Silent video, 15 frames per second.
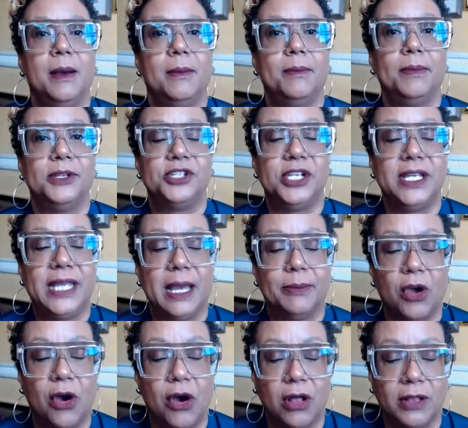But she kept
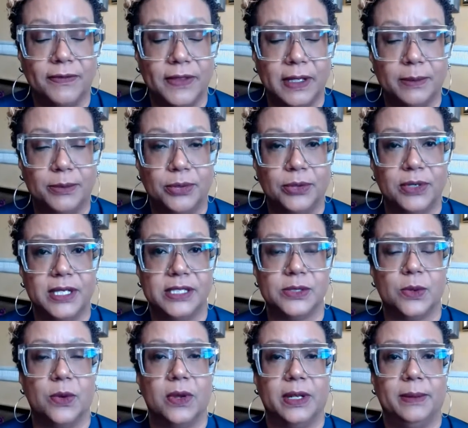all of the employees
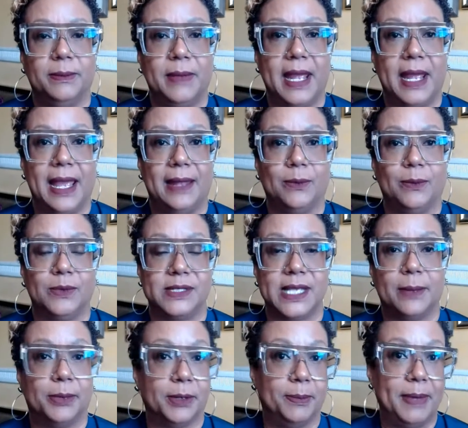on and was
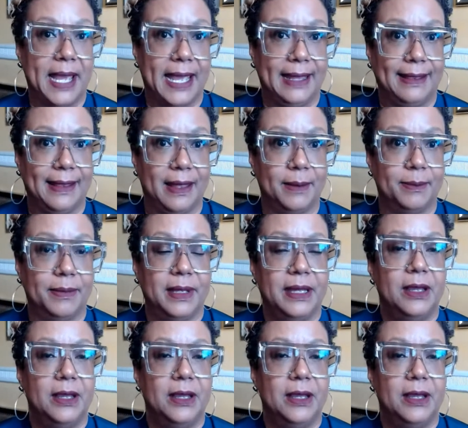able to pay them